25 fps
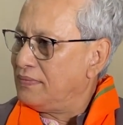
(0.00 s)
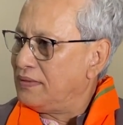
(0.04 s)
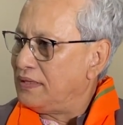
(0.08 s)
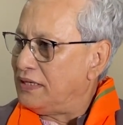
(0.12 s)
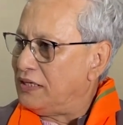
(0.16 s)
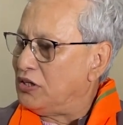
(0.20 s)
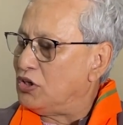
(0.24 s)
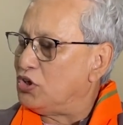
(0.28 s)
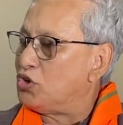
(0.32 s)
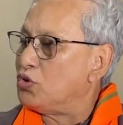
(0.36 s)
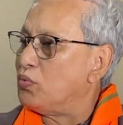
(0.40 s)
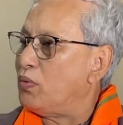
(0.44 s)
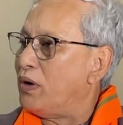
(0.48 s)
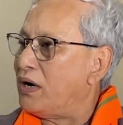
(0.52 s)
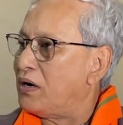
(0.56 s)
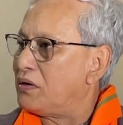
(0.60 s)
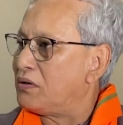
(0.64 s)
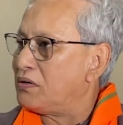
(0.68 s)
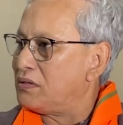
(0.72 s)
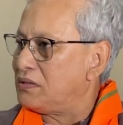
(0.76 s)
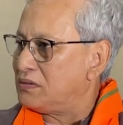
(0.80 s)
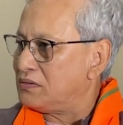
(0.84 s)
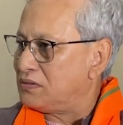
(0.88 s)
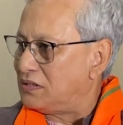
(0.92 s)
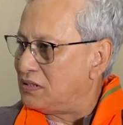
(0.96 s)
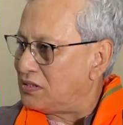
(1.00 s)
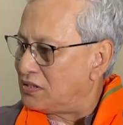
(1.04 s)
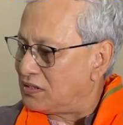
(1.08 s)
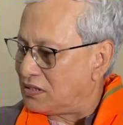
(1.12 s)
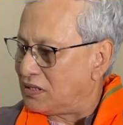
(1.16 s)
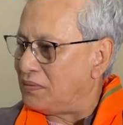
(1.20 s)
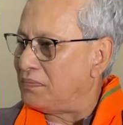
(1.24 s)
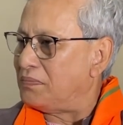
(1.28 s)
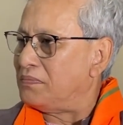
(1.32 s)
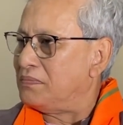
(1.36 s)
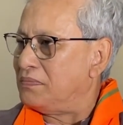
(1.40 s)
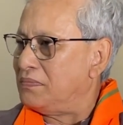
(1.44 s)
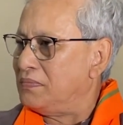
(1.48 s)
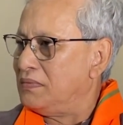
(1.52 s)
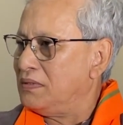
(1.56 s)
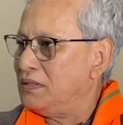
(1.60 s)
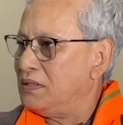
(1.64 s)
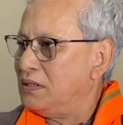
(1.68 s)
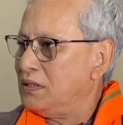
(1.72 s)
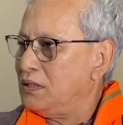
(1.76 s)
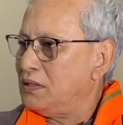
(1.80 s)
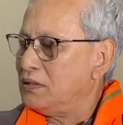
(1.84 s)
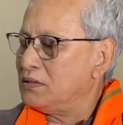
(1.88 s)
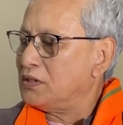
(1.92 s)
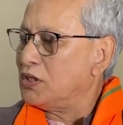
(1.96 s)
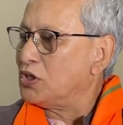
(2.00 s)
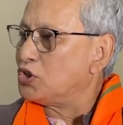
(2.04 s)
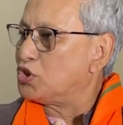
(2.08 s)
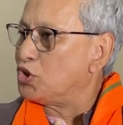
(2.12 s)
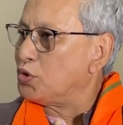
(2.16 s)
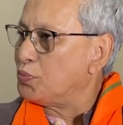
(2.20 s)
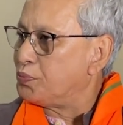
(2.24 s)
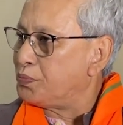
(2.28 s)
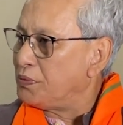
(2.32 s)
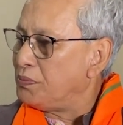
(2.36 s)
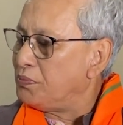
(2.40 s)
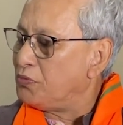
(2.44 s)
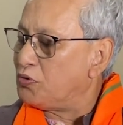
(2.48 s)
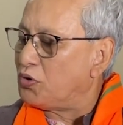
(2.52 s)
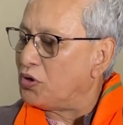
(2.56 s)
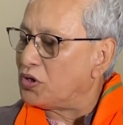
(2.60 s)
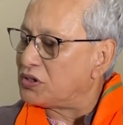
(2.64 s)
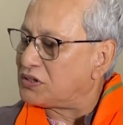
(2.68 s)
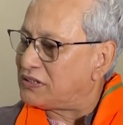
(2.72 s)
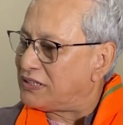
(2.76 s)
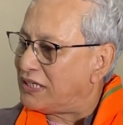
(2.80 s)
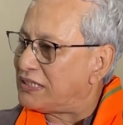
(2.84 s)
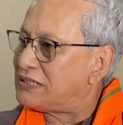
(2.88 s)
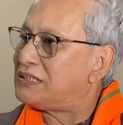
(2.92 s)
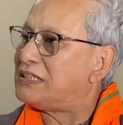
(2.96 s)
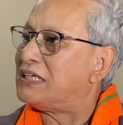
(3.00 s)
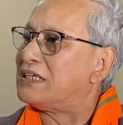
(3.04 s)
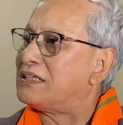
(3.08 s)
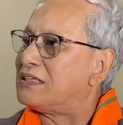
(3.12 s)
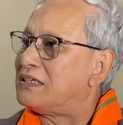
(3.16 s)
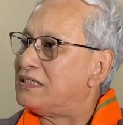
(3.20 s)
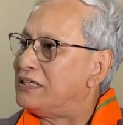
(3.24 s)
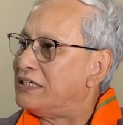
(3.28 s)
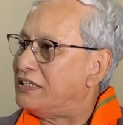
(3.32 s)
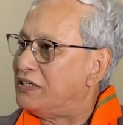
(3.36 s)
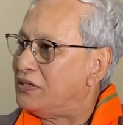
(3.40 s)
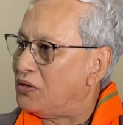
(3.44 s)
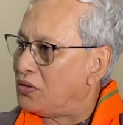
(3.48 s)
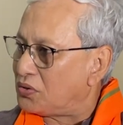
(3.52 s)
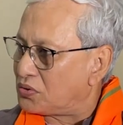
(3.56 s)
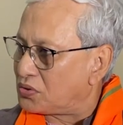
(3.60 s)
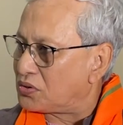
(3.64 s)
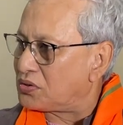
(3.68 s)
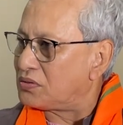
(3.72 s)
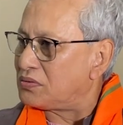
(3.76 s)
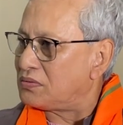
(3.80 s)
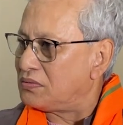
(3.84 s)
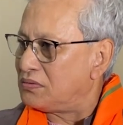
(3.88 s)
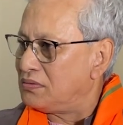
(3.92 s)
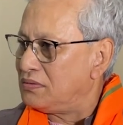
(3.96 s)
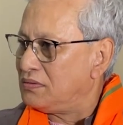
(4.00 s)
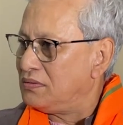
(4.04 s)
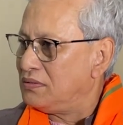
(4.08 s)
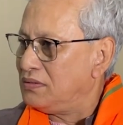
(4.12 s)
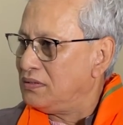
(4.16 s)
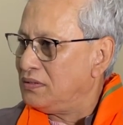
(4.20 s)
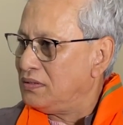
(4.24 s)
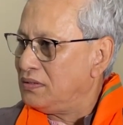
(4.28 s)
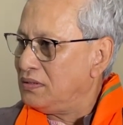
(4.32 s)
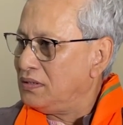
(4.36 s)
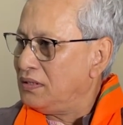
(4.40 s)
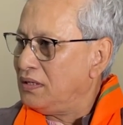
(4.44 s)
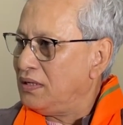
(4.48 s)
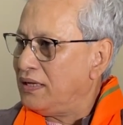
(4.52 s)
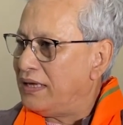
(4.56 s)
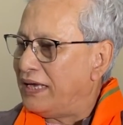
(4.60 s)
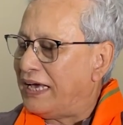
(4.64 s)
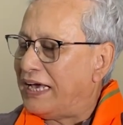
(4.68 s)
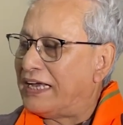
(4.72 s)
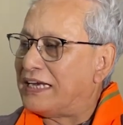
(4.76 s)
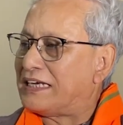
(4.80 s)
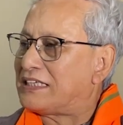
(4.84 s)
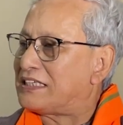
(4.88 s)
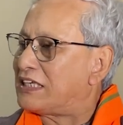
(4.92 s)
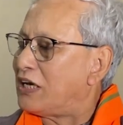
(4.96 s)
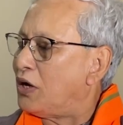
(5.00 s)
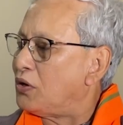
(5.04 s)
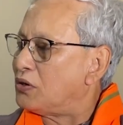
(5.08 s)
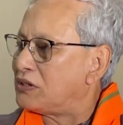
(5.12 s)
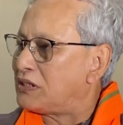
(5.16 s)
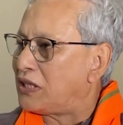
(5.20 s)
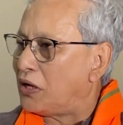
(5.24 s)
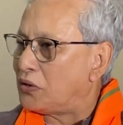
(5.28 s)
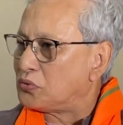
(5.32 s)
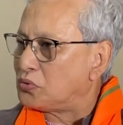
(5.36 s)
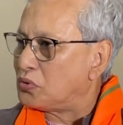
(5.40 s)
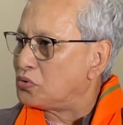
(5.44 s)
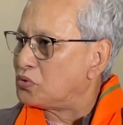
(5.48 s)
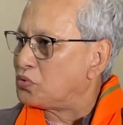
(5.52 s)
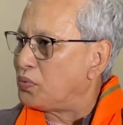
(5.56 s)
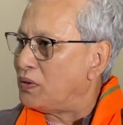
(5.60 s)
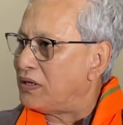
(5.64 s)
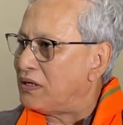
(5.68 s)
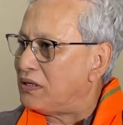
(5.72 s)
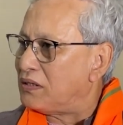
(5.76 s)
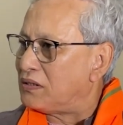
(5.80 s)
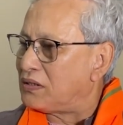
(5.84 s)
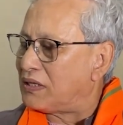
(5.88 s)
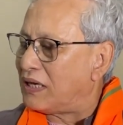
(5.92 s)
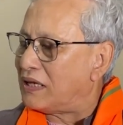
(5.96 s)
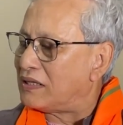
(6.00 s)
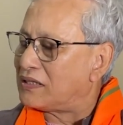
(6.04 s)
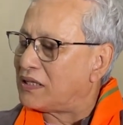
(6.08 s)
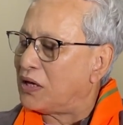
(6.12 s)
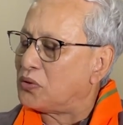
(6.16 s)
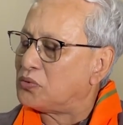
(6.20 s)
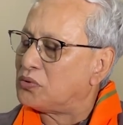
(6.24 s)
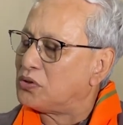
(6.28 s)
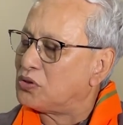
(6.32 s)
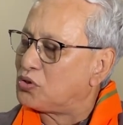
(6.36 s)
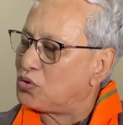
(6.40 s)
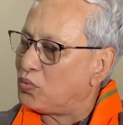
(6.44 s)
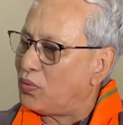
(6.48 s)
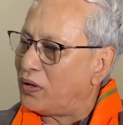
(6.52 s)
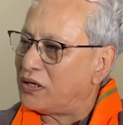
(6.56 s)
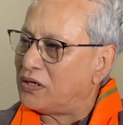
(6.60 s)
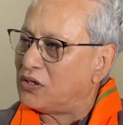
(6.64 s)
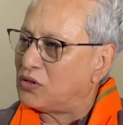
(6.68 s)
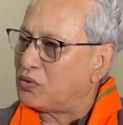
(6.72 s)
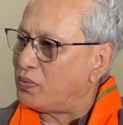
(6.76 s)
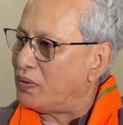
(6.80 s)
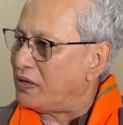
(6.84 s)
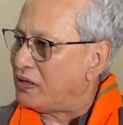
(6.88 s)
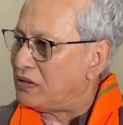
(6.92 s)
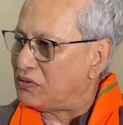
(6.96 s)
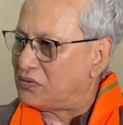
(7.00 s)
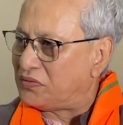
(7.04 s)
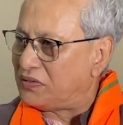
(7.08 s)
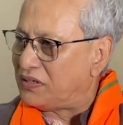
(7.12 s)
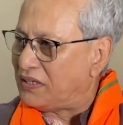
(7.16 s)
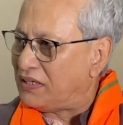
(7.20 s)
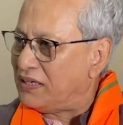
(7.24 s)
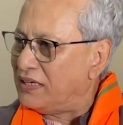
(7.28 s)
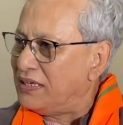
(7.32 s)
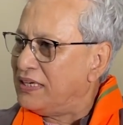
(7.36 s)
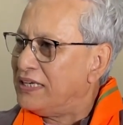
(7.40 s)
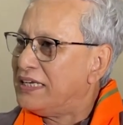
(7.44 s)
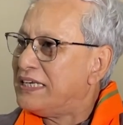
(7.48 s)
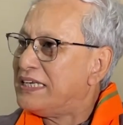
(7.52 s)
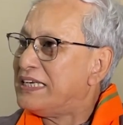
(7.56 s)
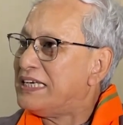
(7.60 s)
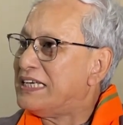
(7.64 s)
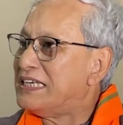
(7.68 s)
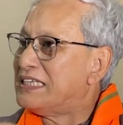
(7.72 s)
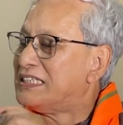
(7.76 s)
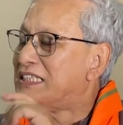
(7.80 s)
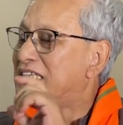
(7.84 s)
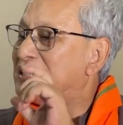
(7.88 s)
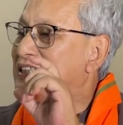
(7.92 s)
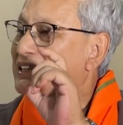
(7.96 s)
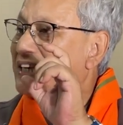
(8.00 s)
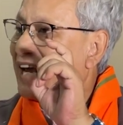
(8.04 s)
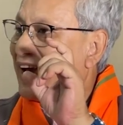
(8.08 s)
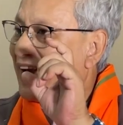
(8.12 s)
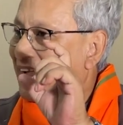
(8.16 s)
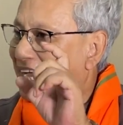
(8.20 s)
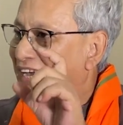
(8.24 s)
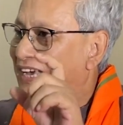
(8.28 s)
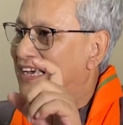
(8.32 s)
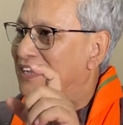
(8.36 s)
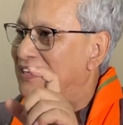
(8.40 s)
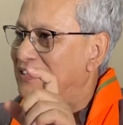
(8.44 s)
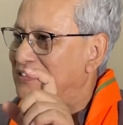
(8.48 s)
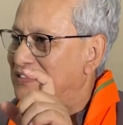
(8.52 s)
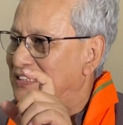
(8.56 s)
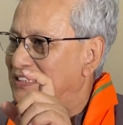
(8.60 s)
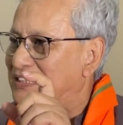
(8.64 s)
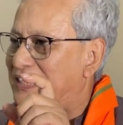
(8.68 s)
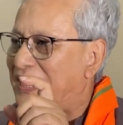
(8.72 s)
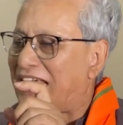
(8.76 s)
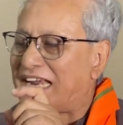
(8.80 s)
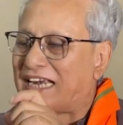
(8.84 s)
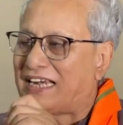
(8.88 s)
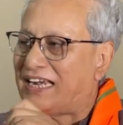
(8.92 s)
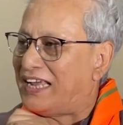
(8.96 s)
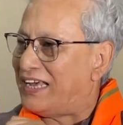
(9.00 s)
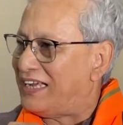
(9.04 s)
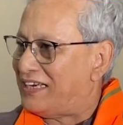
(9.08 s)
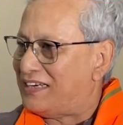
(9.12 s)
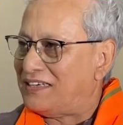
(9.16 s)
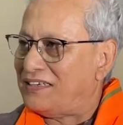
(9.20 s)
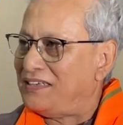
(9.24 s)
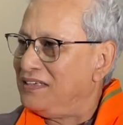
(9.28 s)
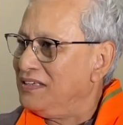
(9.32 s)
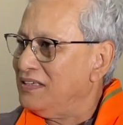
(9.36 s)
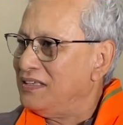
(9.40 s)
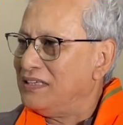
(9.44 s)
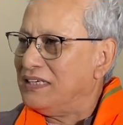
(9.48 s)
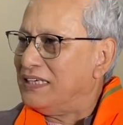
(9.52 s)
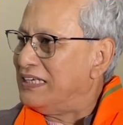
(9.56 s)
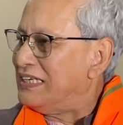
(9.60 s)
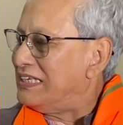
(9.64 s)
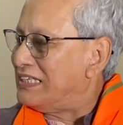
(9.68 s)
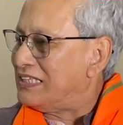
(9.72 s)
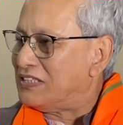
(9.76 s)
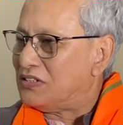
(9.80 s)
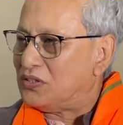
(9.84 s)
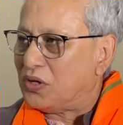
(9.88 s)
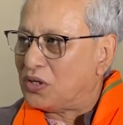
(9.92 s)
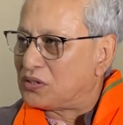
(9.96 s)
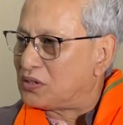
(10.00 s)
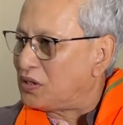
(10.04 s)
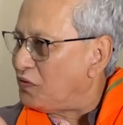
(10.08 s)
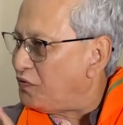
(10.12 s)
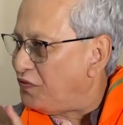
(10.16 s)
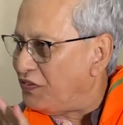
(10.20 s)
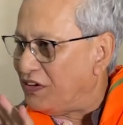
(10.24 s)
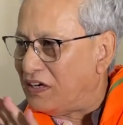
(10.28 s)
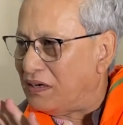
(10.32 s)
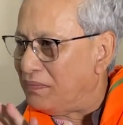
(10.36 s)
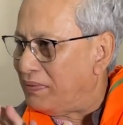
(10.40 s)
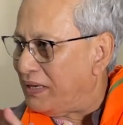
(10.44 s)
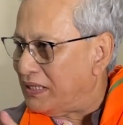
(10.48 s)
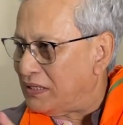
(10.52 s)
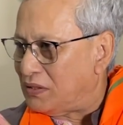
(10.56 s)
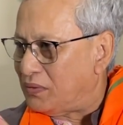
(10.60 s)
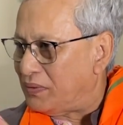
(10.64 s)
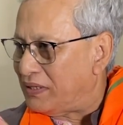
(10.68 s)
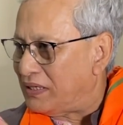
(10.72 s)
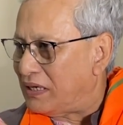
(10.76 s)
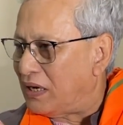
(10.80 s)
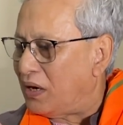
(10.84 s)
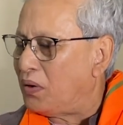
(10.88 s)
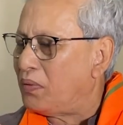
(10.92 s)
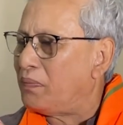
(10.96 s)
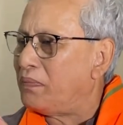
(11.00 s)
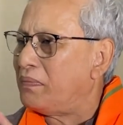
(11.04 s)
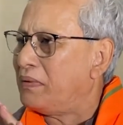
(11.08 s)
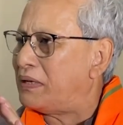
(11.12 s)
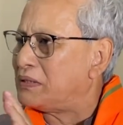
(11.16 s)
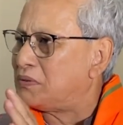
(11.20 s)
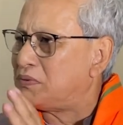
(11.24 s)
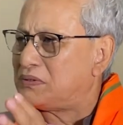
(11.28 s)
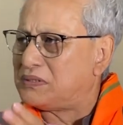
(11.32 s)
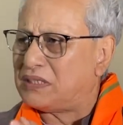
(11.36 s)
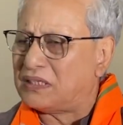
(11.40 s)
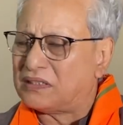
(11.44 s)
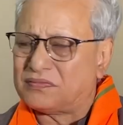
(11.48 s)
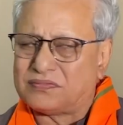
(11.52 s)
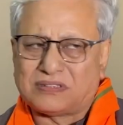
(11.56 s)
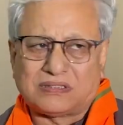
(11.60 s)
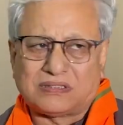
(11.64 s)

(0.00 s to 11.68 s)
into our system. The Supreme Court said certainly not. And 10,223 is a tagline. It is not the figure, by the way. Now, as we say,